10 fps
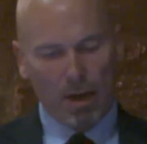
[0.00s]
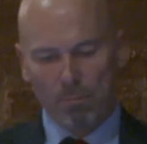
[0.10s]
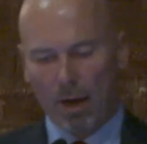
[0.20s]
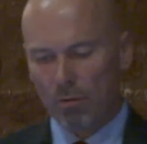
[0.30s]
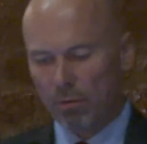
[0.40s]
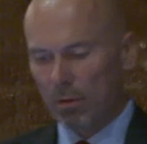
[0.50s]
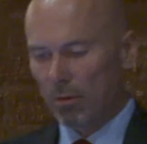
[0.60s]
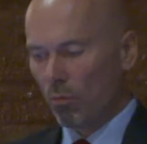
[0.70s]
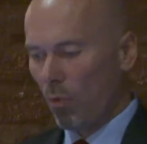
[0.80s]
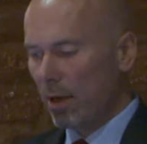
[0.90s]

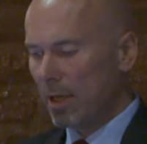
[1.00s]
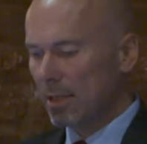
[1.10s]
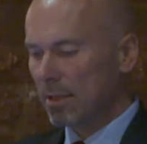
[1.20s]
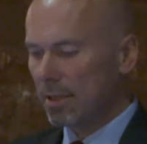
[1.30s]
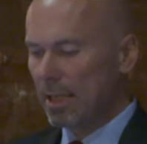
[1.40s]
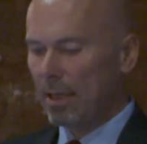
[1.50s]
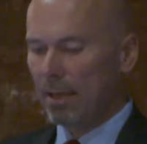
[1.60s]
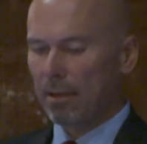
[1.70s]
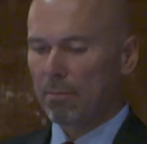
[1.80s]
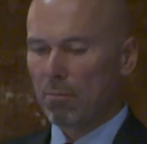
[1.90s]
about what is the
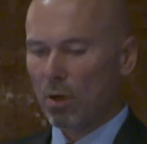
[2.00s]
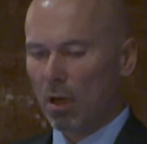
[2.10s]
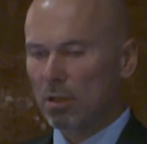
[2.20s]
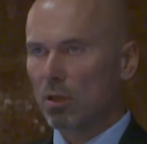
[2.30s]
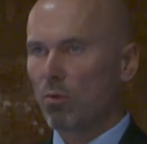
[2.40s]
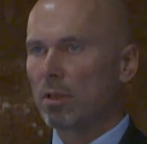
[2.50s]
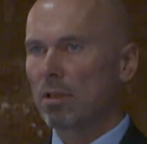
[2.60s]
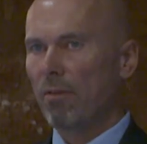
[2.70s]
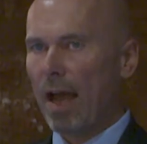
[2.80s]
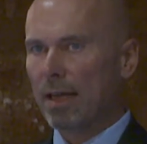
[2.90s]
consequence
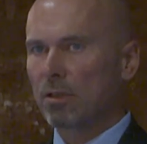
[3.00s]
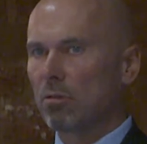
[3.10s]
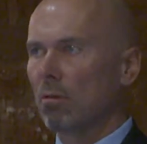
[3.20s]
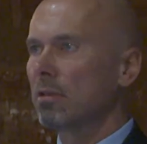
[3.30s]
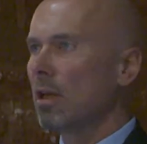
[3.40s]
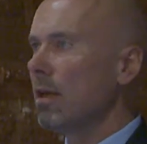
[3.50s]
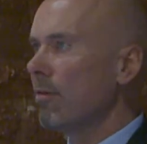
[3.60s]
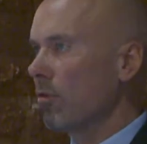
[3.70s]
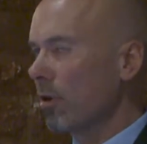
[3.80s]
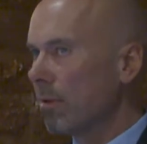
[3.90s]
of actual
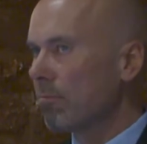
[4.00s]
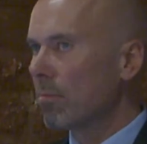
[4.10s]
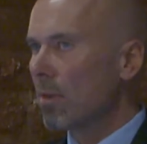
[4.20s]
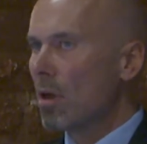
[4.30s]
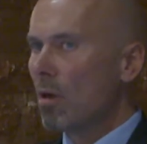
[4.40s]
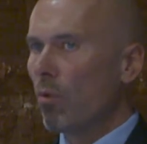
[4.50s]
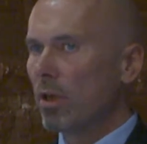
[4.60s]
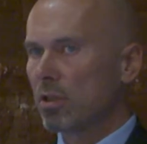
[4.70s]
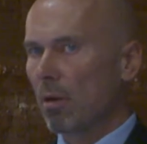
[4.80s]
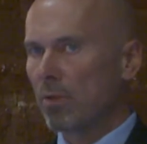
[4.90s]
delivery when
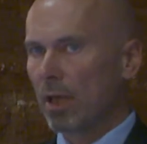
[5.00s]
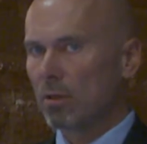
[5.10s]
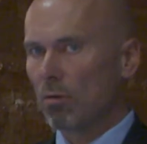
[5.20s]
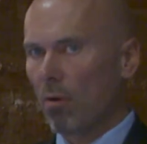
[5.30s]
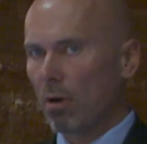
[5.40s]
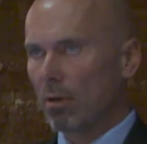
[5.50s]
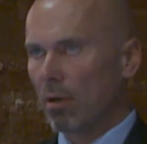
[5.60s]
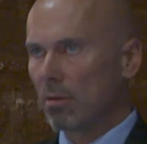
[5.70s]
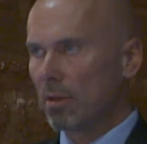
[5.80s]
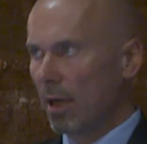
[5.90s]
something is ordered
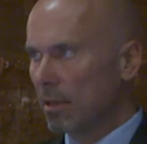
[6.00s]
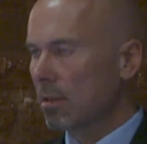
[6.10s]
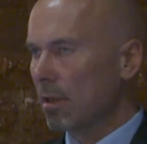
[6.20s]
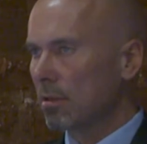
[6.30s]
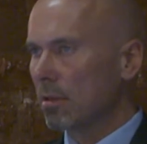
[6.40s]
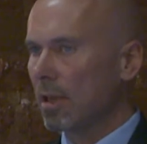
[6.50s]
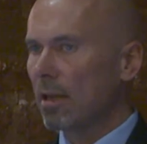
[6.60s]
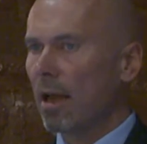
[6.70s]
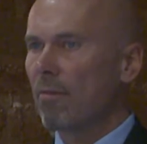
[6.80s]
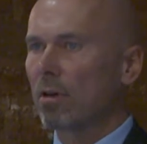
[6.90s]
on the internet. Does
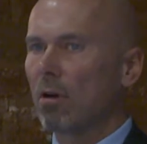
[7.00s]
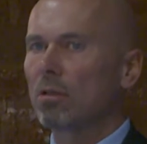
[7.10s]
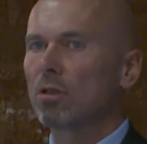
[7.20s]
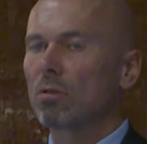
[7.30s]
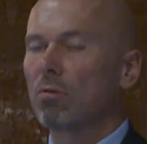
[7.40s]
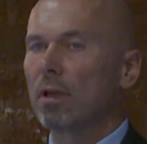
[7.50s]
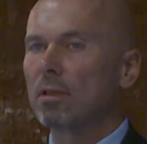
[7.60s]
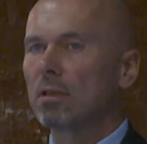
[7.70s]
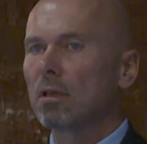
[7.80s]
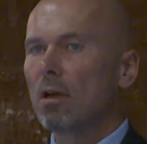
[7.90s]
that have a
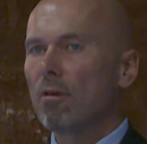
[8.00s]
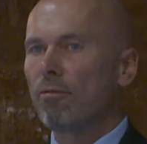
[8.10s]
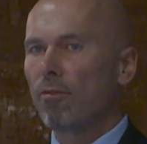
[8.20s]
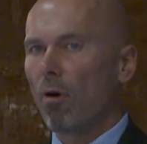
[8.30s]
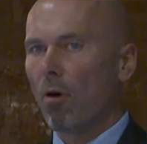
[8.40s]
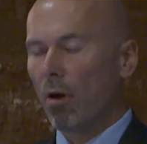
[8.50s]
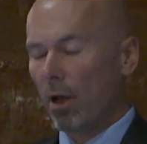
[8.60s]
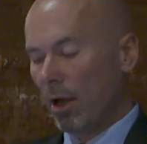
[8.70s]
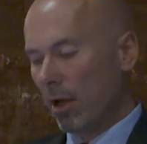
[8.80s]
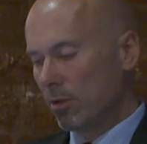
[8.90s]
consequence for
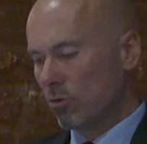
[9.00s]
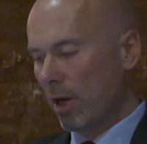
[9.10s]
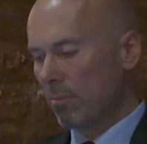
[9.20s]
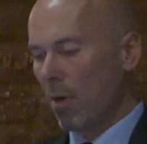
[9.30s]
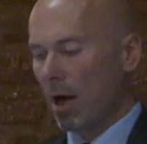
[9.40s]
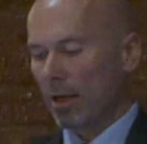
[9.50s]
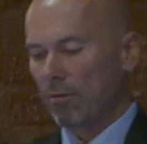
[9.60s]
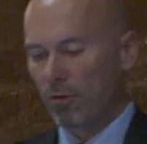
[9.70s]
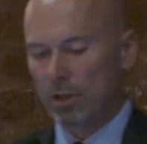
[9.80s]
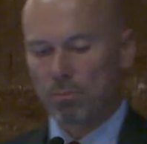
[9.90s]
trademark
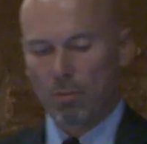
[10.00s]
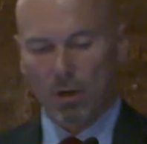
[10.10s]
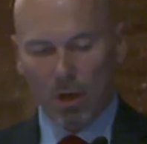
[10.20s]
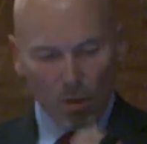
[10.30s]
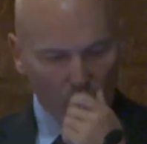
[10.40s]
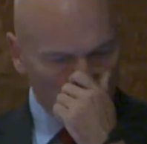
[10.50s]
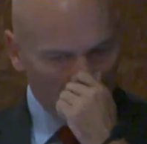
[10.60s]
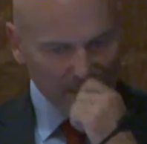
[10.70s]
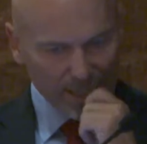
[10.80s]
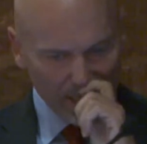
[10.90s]
infringement? What
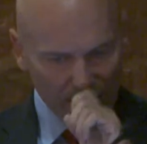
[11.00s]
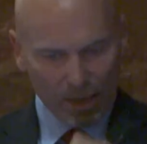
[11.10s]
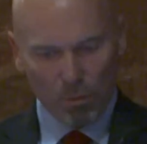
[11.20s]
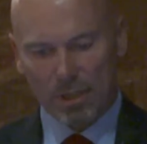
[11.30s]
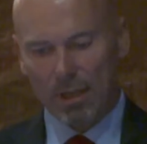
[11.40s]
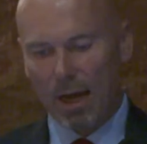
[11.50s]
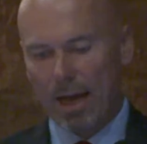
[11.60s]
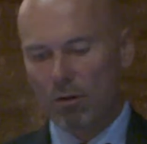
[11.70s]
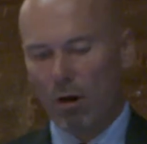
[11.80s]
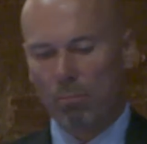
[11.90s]
basically, there was a
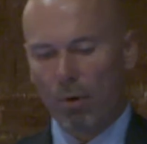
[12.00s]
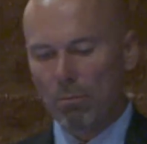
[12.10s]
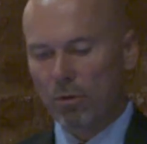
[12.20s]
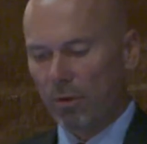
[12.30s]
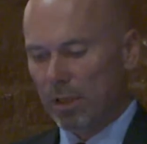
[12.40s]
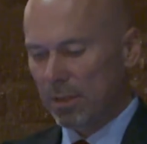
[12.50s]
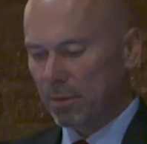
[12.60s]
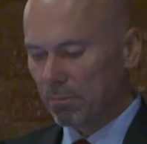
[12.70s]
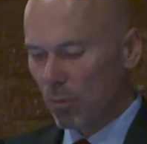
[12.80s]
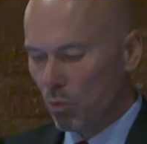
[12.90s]
guy called Blomqvist
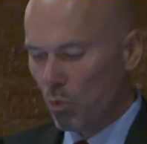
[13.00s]
who